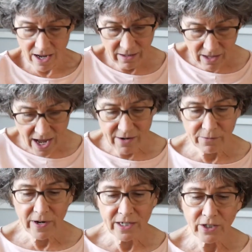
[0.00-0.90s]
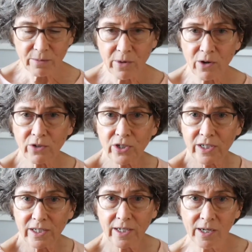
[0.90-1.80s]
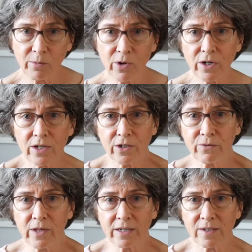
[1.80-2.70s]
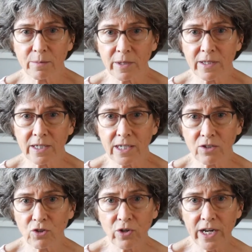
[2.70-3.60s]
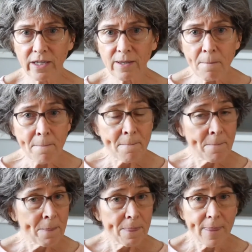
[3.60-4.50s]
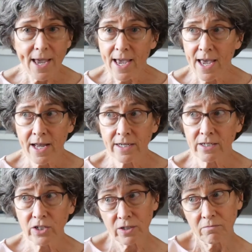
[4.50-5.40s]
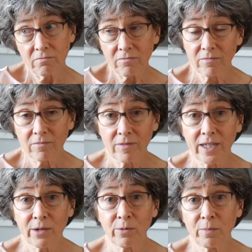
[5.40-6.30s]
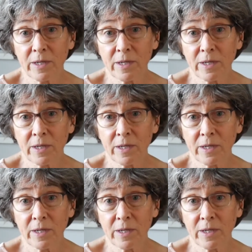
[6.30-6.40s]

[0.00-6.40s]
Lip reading: a lot of range of motion and work on your flexibility and strength, and it